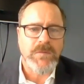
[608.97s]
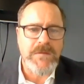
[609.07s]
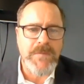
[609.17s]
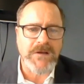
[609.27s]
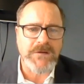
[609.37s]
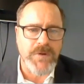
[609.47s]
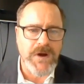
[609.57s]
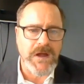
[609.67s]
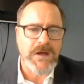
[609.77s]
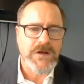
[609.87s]
We must
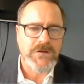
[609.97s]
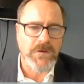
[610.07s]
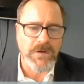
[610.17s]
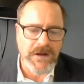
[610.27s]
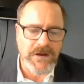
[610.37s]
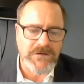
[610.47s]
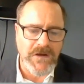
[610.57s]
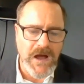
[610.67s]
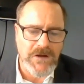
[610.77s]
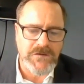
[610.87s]
bring Julian
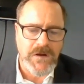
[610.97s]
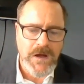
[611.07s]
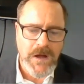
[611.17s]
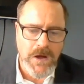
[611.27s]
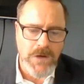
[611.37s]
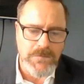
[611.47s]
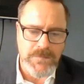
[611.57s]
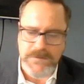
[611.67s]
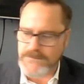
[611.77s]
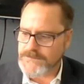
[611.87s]
Assange
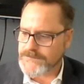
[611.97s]
home.